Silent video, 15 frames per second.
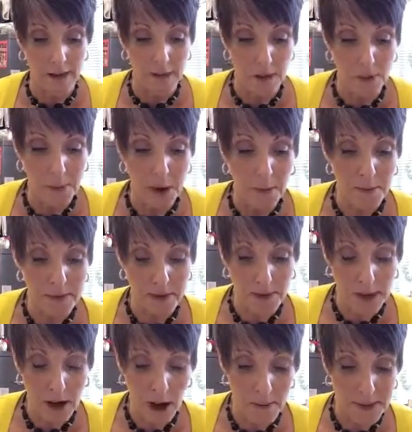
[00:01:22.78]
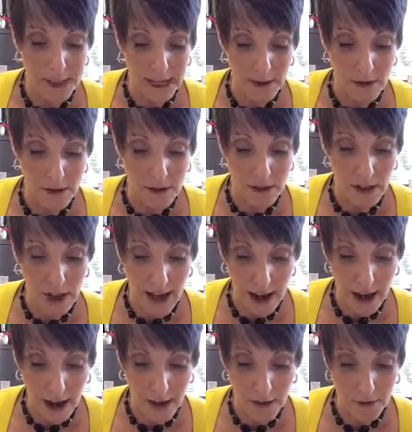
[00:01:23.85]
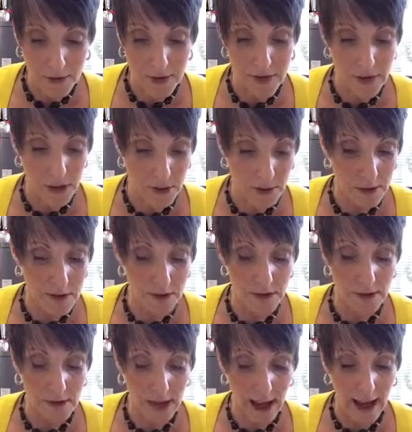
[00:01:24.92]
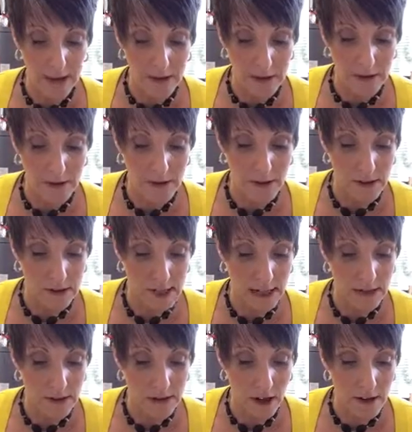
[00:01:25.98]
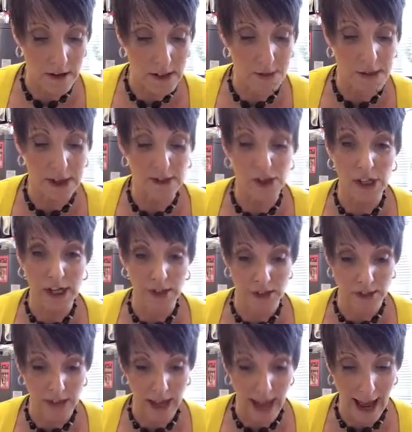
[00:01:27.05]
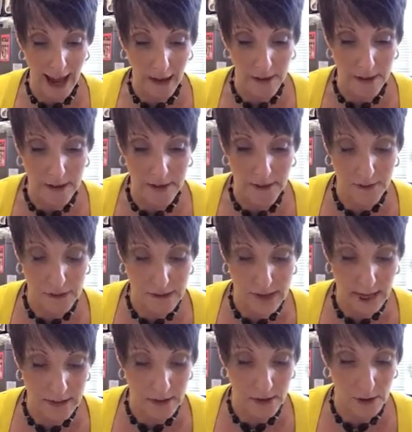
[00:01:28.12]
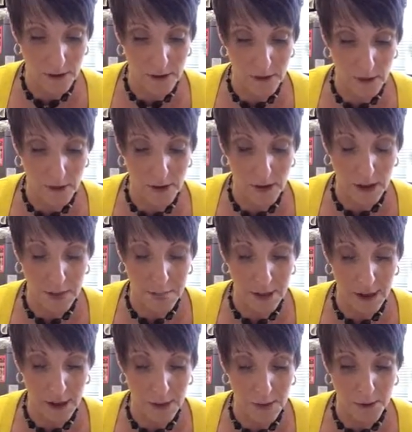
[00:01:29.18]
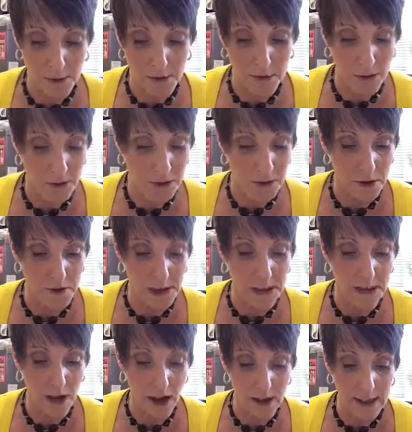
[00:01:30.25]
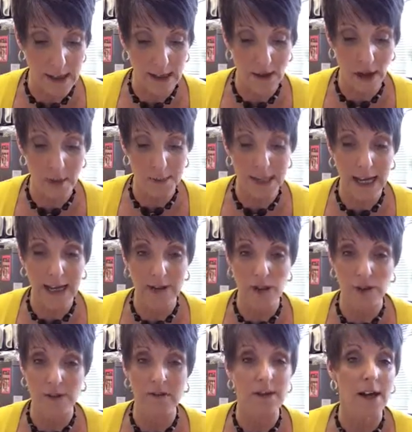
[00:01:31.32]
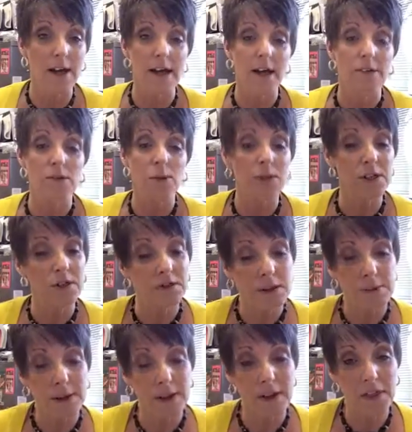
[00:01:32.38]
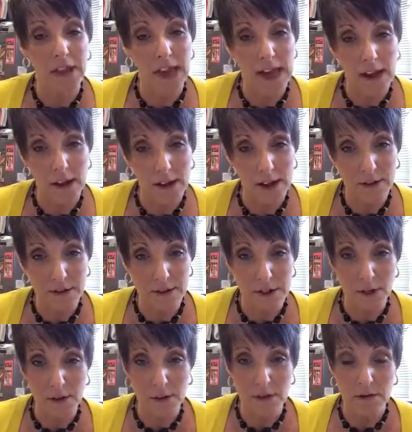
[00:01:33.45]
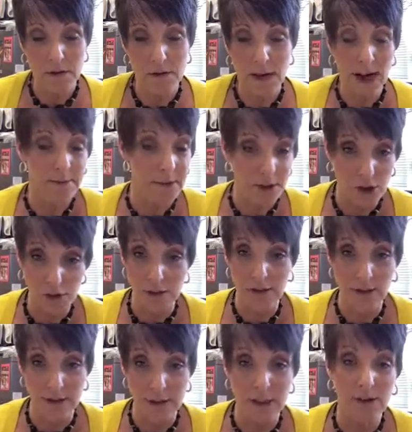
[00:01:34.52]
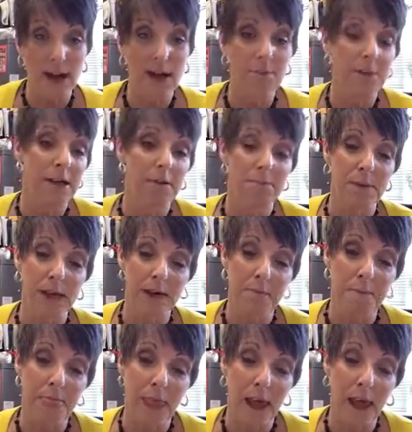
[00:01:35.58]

So the purpose of an accommodation is to allow the students access to the test content without changing the accuracy of the test, so that results are comparable to students who did not need accommodations. So it used to be that the ELL students, I'm not sure this is still happening, but